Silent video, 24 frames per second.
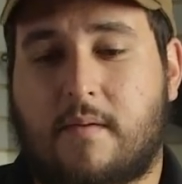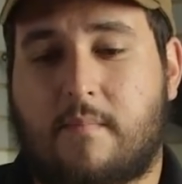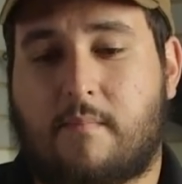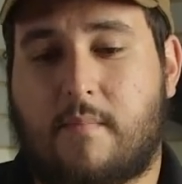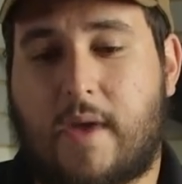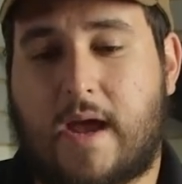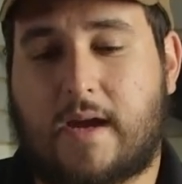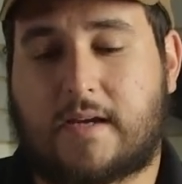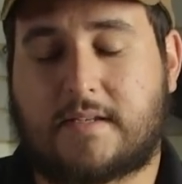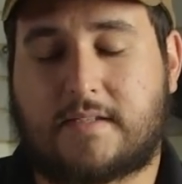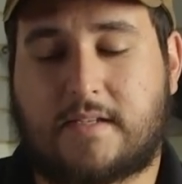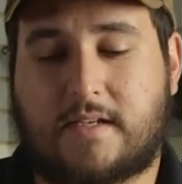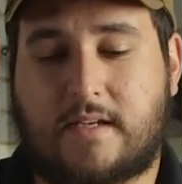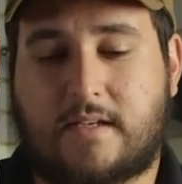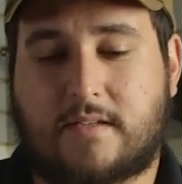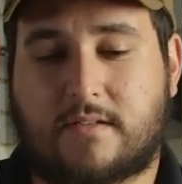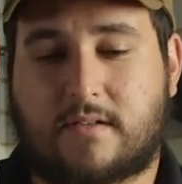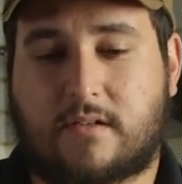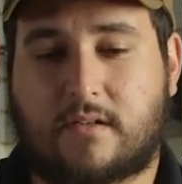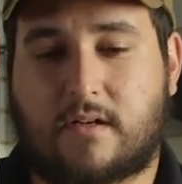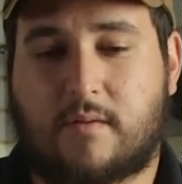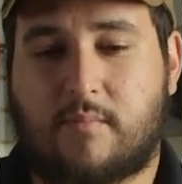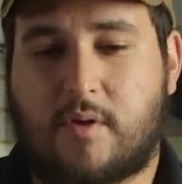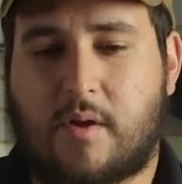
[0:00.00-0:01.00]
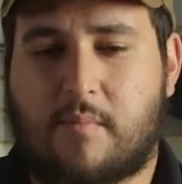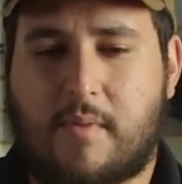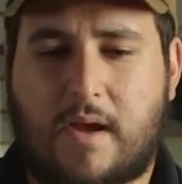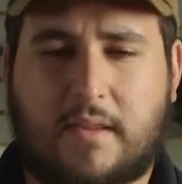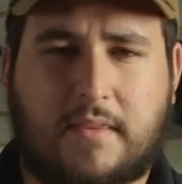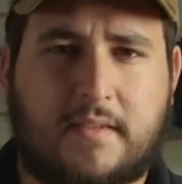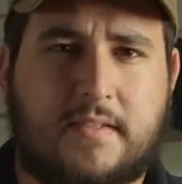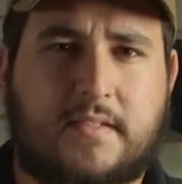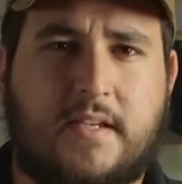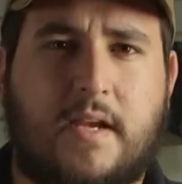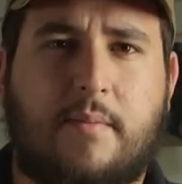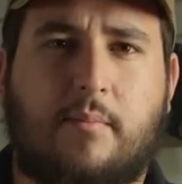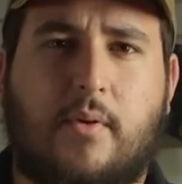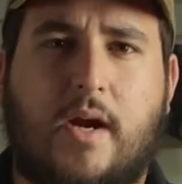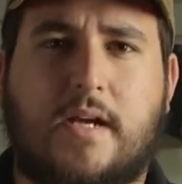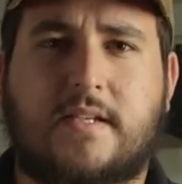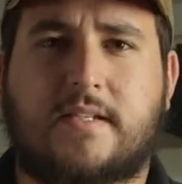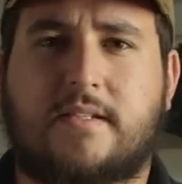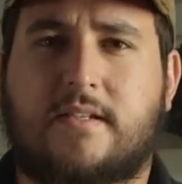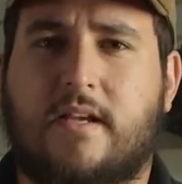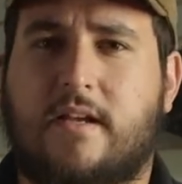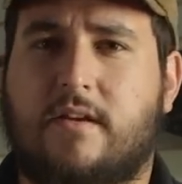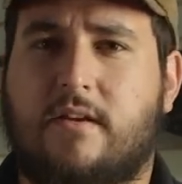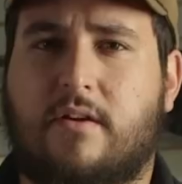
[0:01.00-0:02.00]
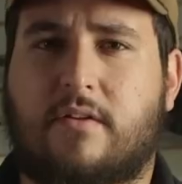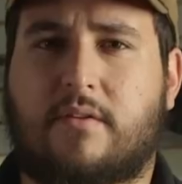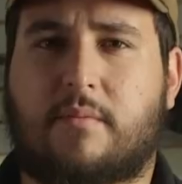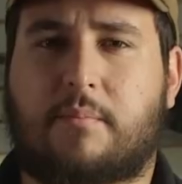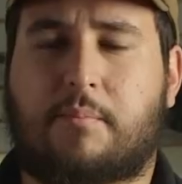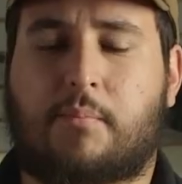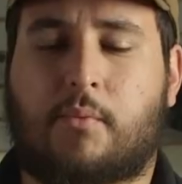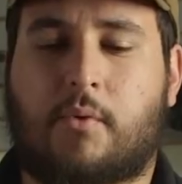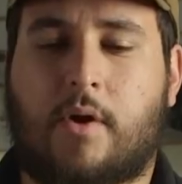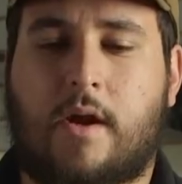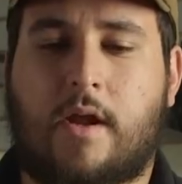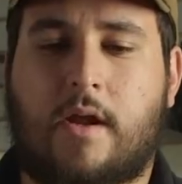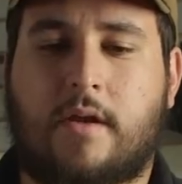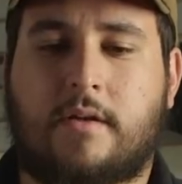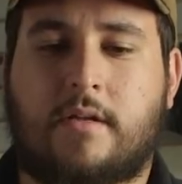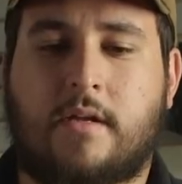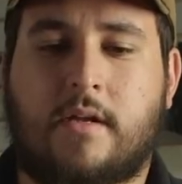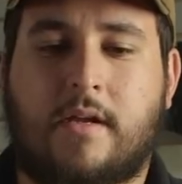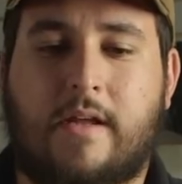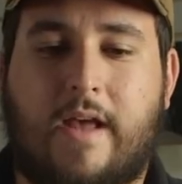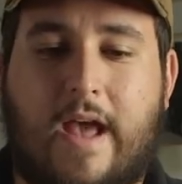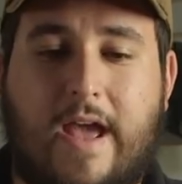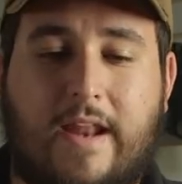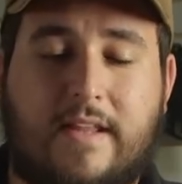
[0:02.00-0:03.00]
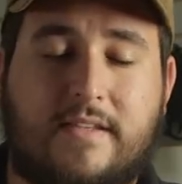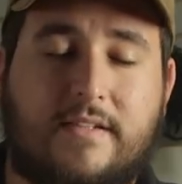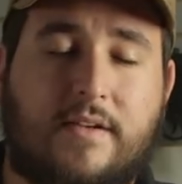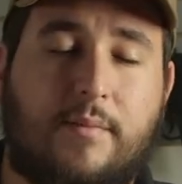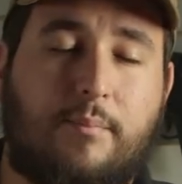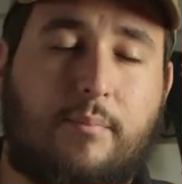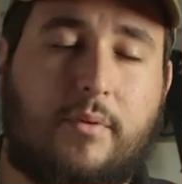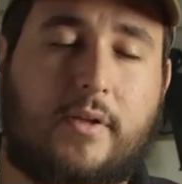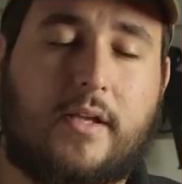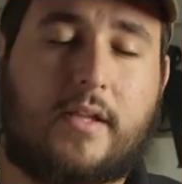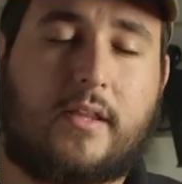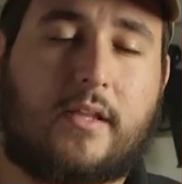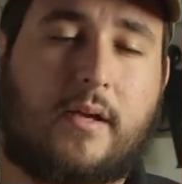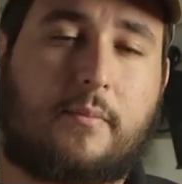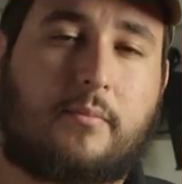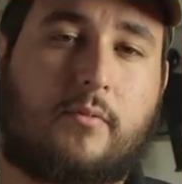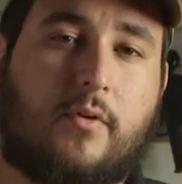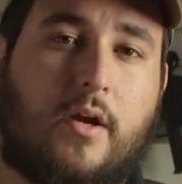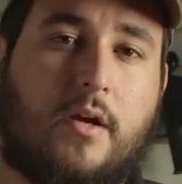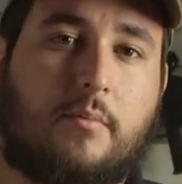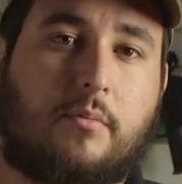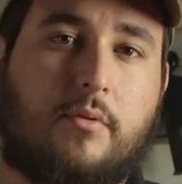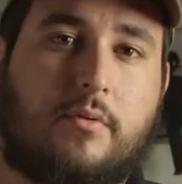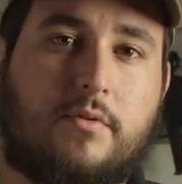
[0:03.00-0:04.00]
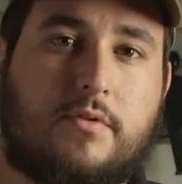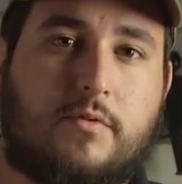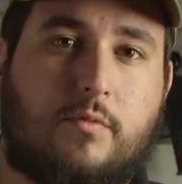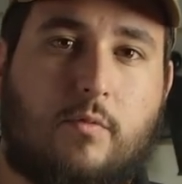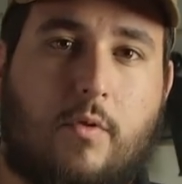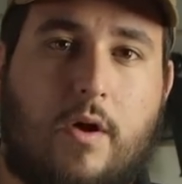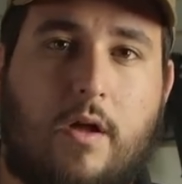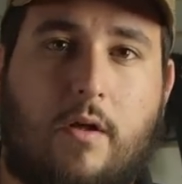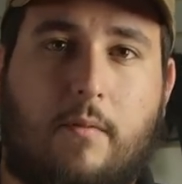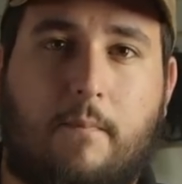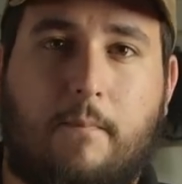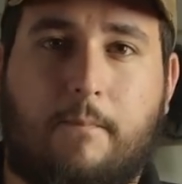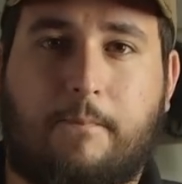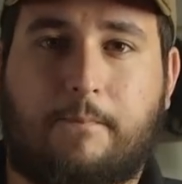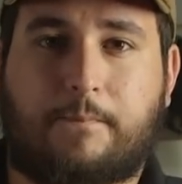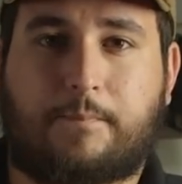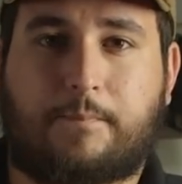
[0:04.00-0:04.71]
Magazines are going to be about the same price as any other brand, and it's completely upgradable as well.